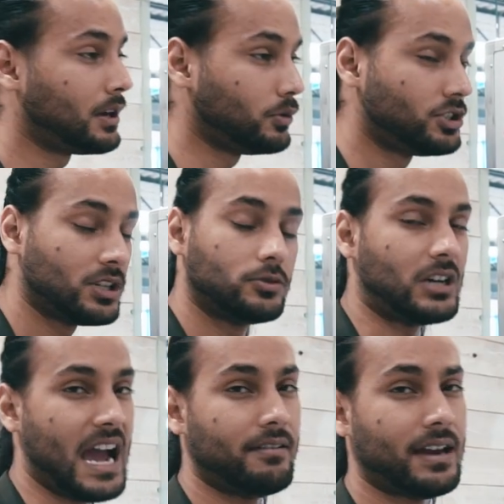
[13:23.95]
We ship
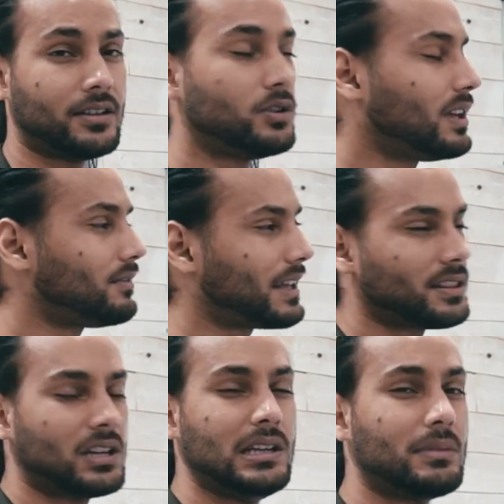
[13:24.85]
drive, and you give like
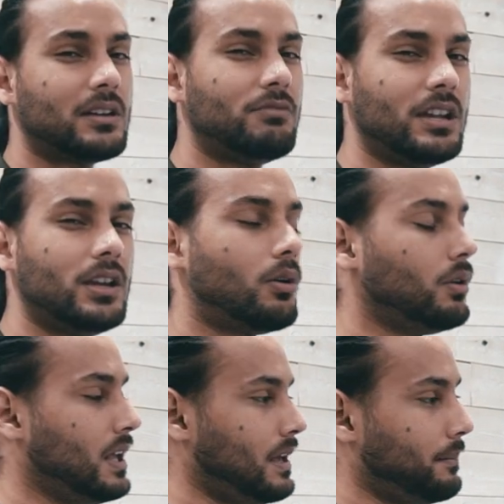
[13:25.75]
a three minute video
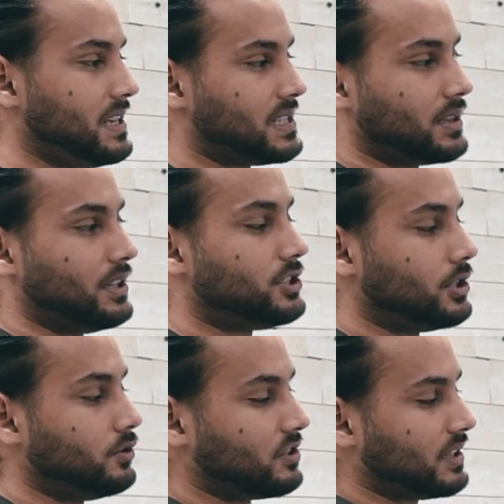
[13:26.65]
basically
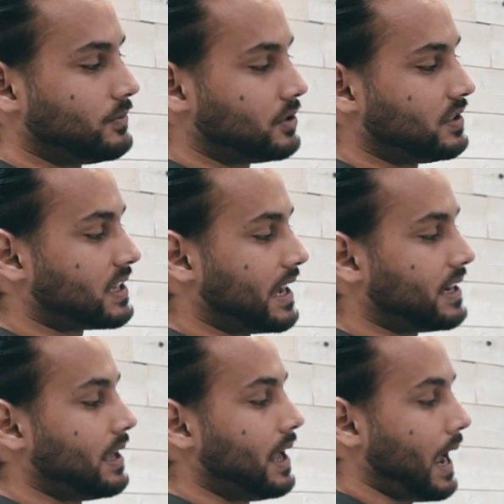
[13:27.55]
introducing them to the site.